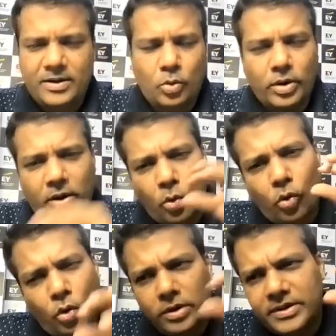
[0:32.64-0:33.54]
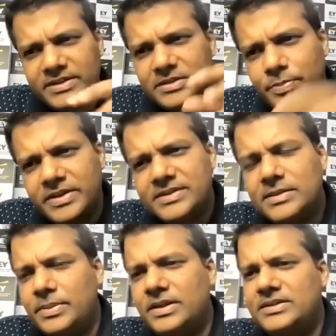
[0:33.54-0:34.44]
try and understand,
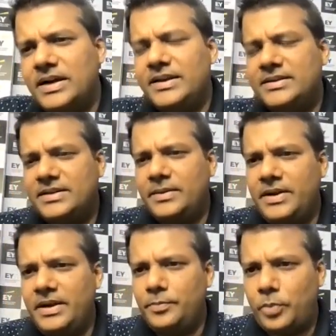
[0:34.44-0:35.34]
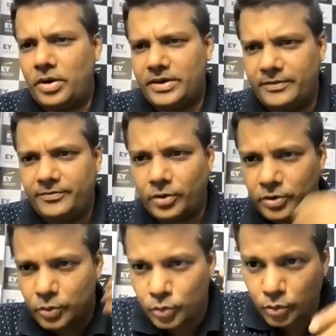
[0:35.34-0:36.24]
right? On all these
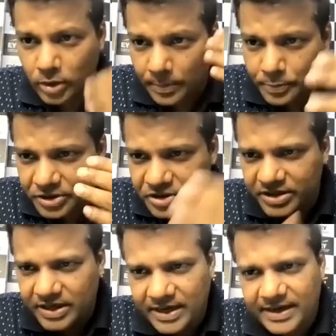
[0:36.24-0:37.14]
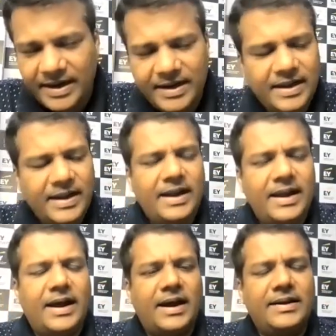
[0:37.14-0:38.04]
principles are extremely important for you
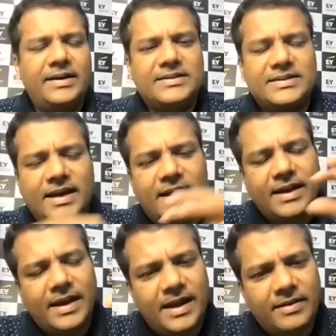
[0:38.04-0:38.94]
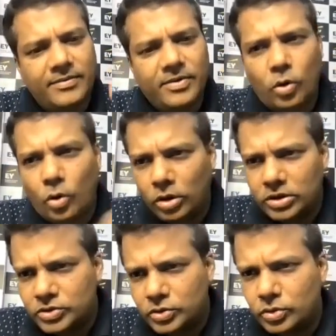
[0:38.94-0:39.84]
to appreciate and
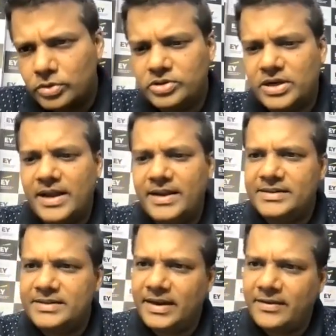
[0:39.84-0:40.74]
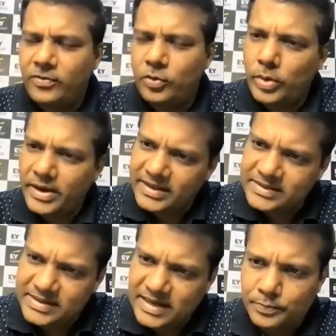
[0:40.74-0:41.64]
understand. And we will
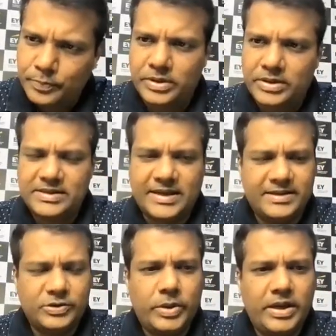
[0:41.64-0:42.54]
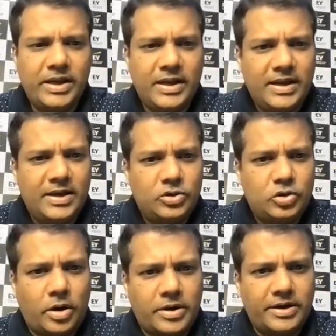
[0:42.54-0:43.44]
also try and take few
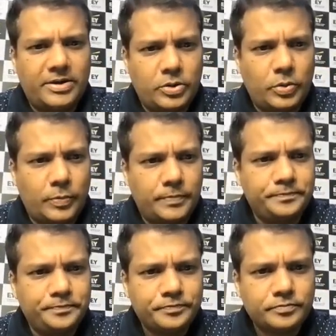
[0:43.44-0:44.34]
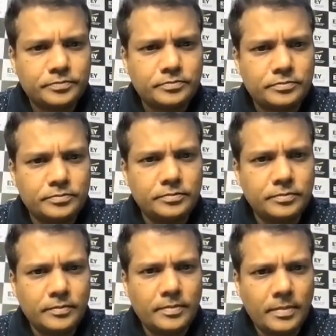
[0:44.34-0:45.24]
examples as we talk
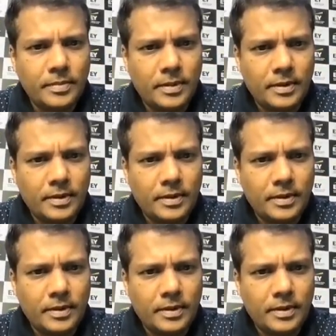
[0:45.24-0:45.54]
it through.